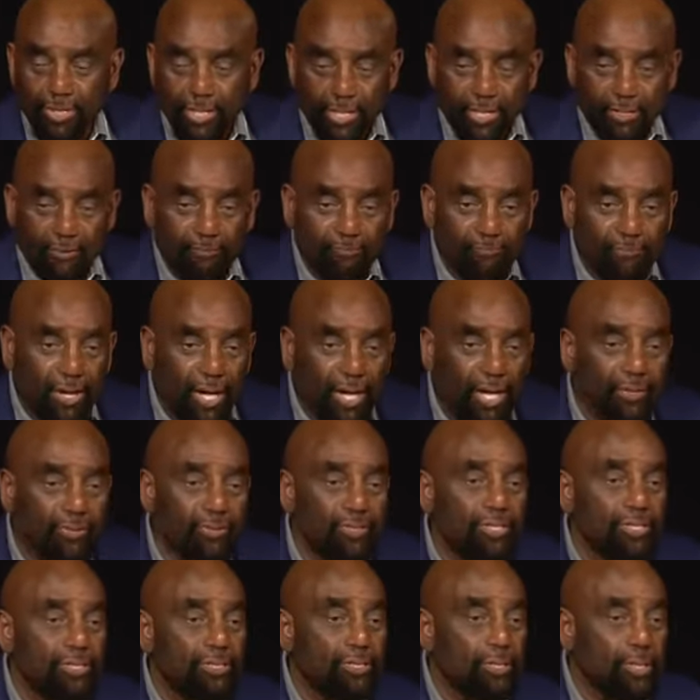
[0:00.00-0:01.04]
and the
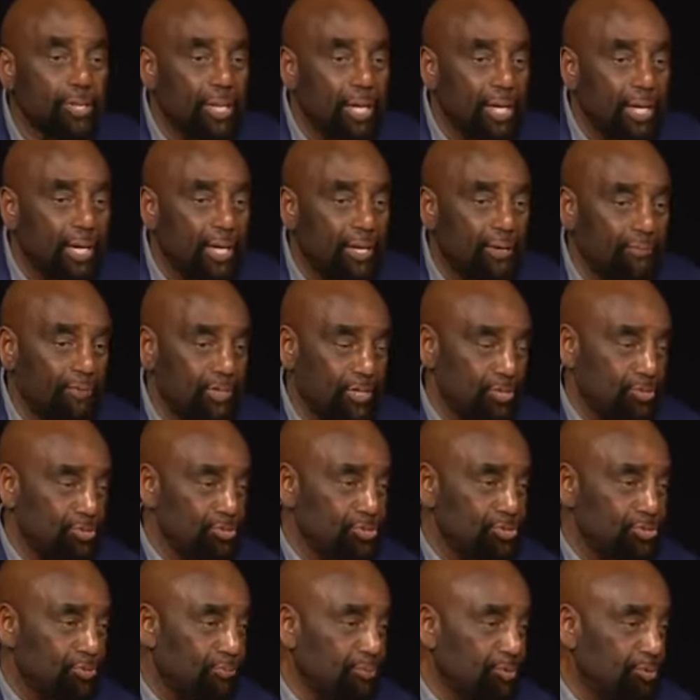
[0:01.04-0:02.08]
Father is love, and
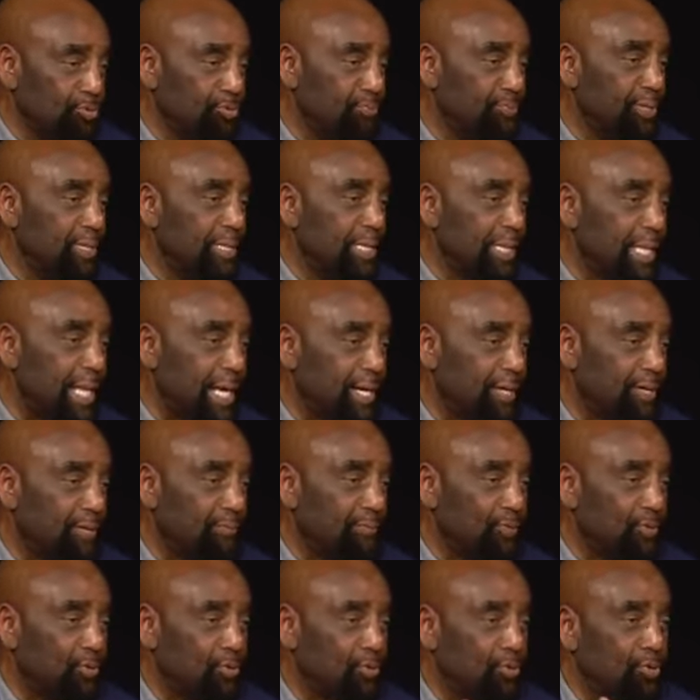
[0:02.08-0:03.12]
you're supposed to be the light
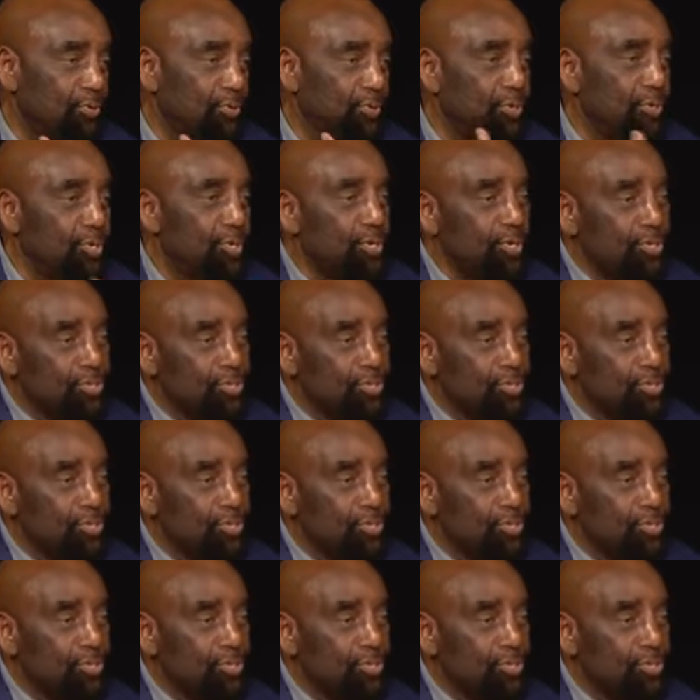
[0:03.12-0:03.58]
of the earth